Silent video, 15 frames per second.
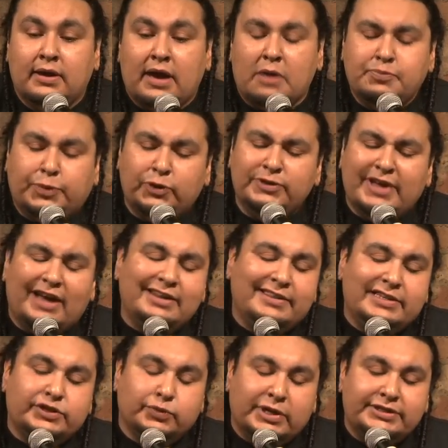I'm pulled out of
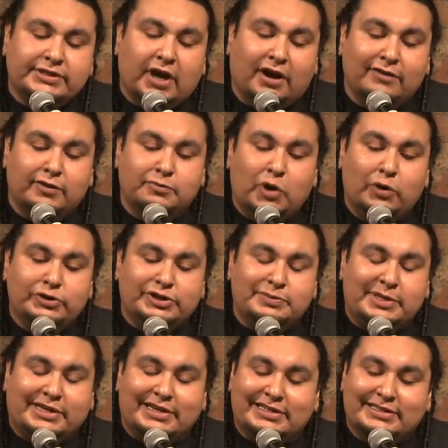this res car of emotion
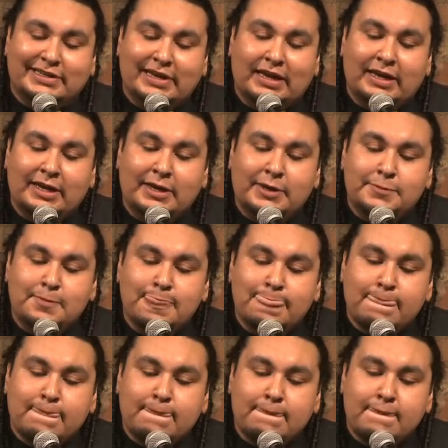because
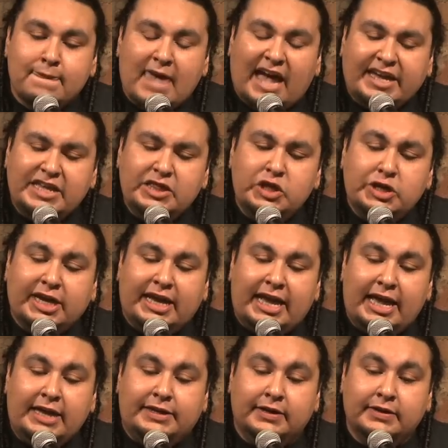I can look
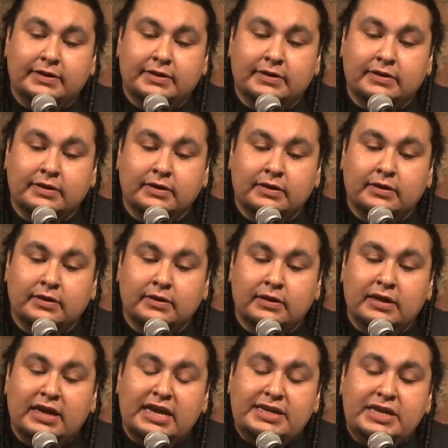ahead
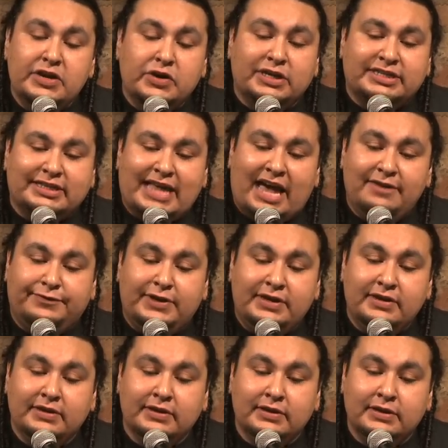and hear us
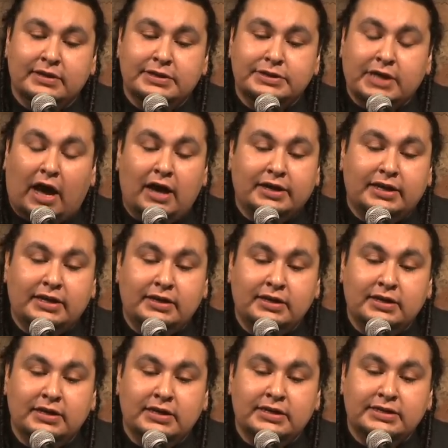laughing, talking,
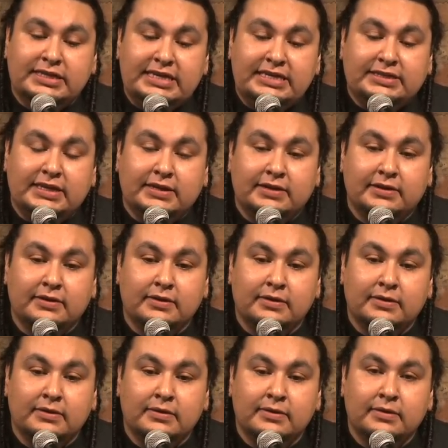teasing,
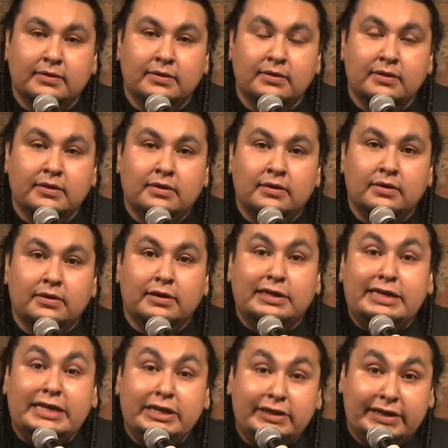
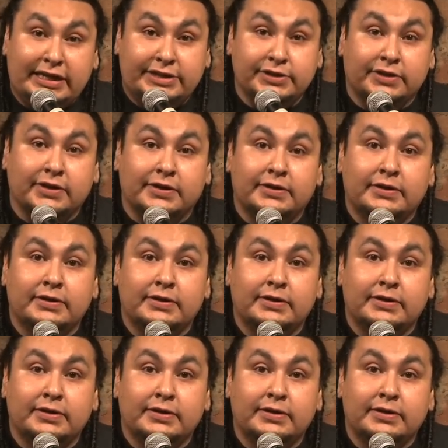and healing each other.